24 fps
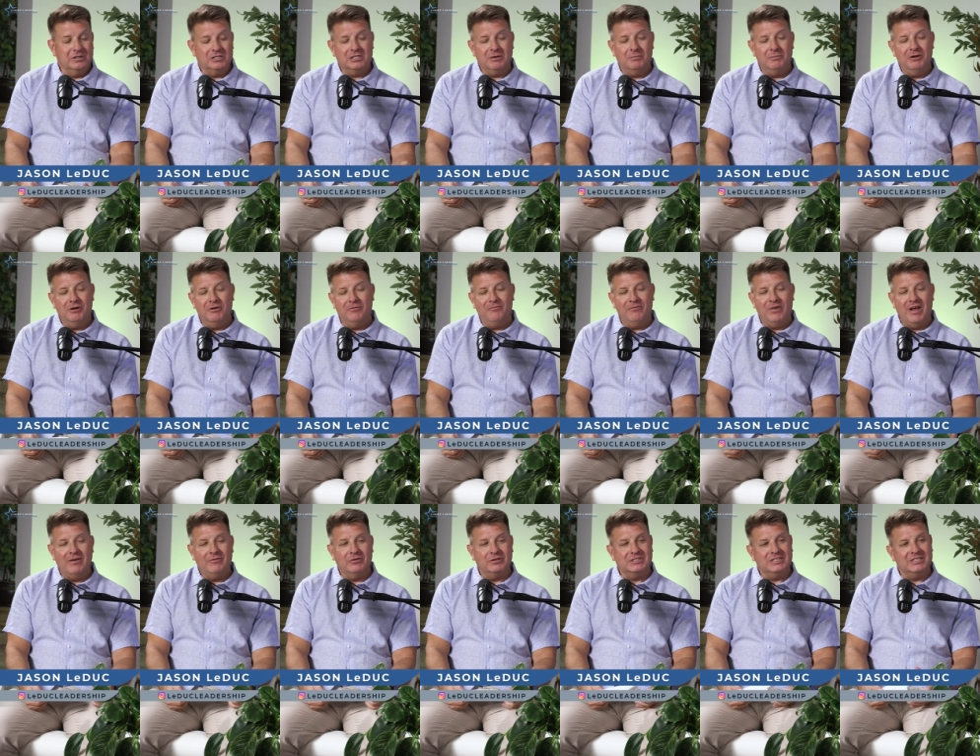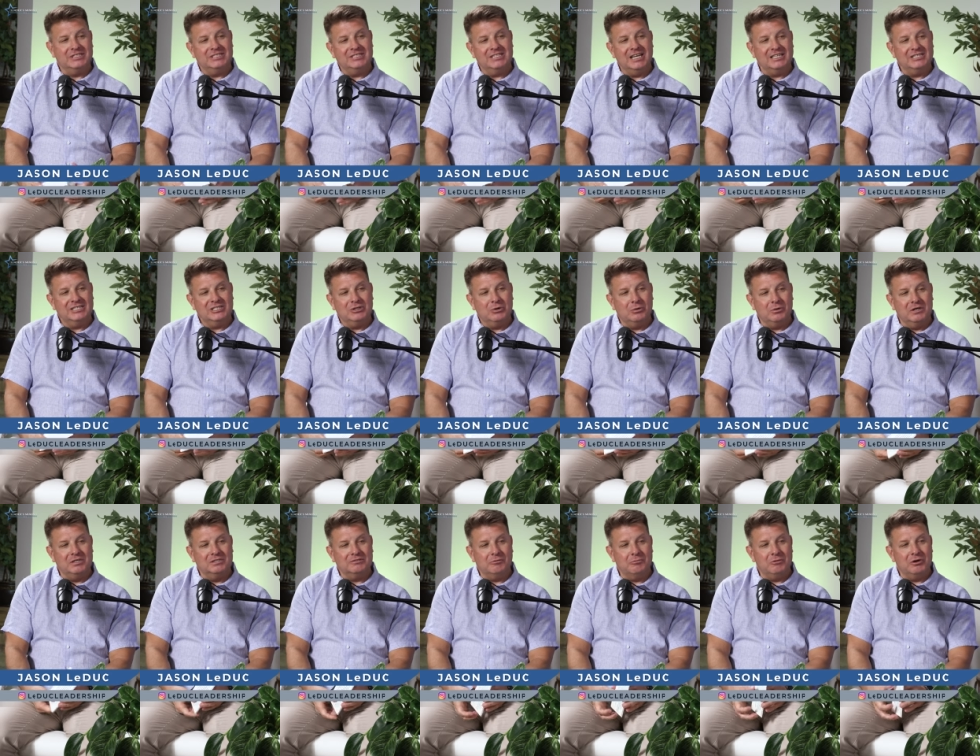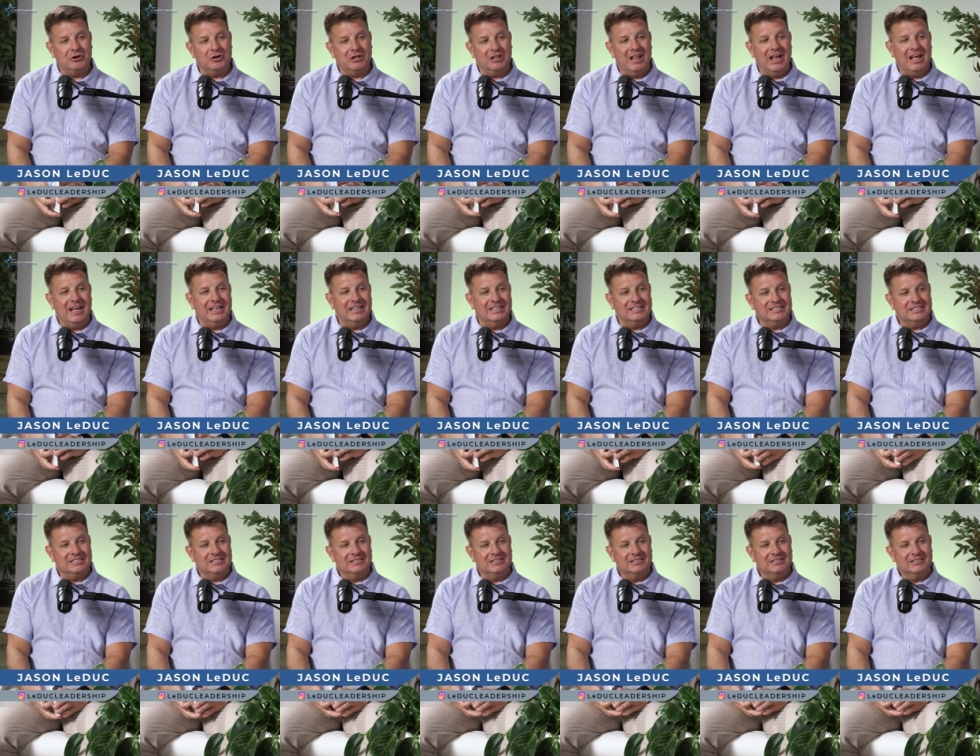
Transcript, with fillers: are some of your favorite success stories from your clients?